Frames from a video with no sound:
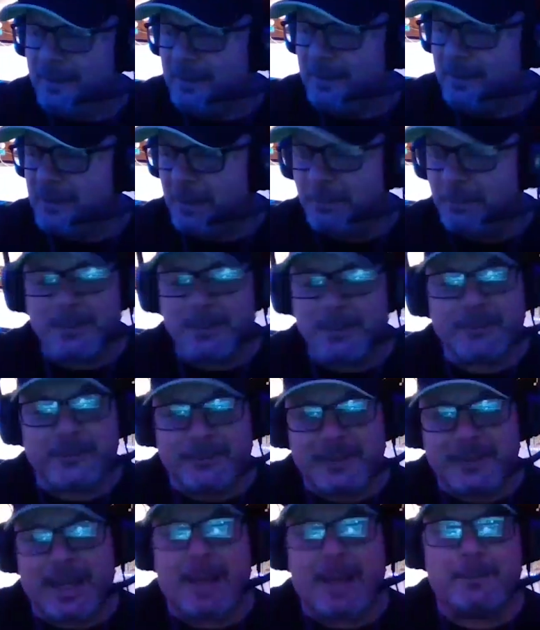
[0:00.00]
So I put it at
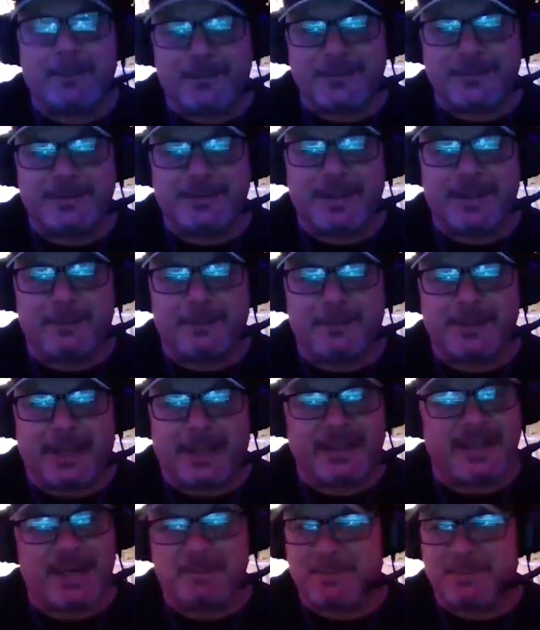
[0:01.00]
the top of the steps.
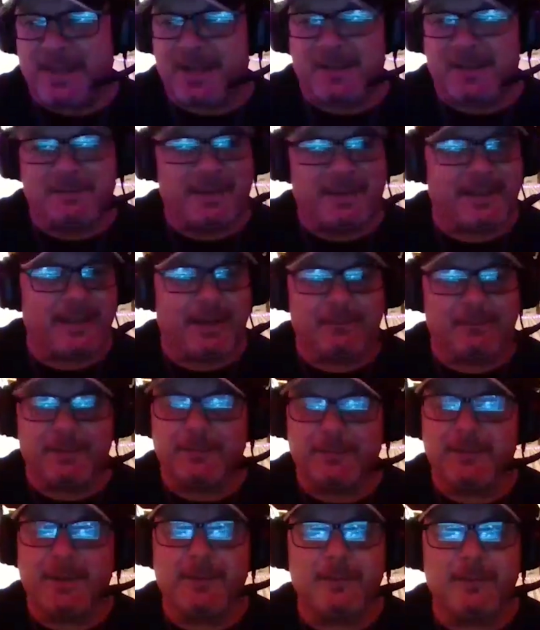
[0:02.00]
I came down like
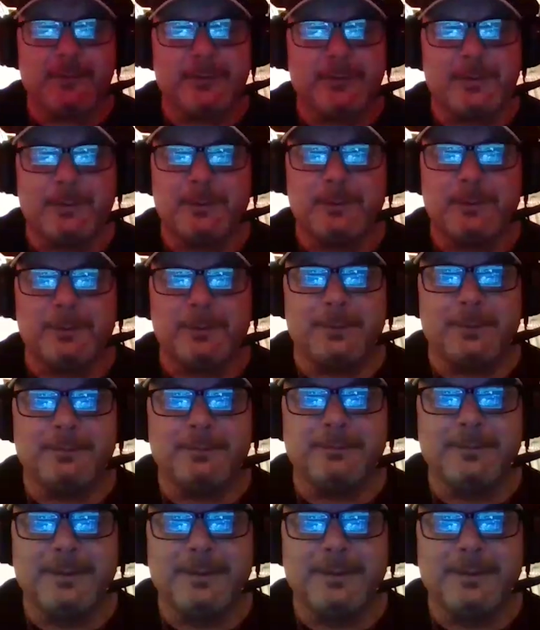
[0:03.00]
everything was cool.